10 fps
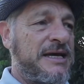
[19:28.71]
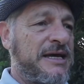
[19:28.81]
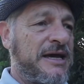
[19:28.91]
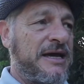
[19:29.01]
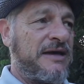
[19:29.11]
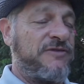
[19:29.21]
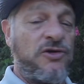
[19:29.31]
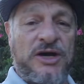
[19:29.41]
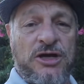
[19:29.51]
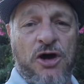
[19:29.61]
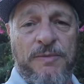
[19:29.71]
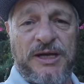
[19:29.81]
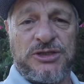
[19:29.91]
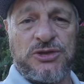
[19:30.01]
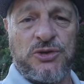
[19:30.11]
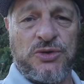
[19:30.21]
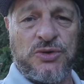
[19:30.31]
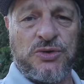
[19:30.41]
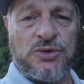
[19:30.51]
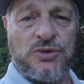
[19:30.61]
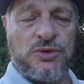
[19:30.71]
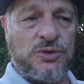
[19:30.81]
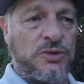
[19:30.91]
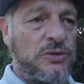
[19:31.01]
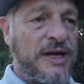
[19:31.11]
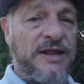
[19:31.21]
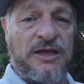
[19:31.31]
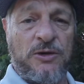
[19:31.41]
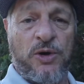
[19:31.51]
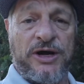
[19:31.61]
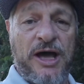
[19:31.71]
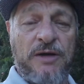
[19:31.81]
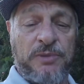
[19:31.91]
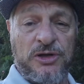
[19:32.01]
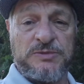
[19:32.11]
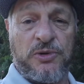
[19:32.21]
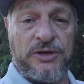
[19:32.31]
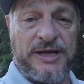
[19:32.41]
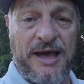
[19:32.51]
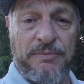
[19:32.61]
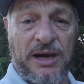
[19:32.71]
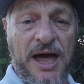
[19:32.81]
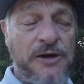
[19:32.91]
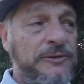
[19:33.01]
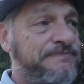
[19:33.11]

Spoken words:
If you've got any comments or anything you want to know, please put it down below.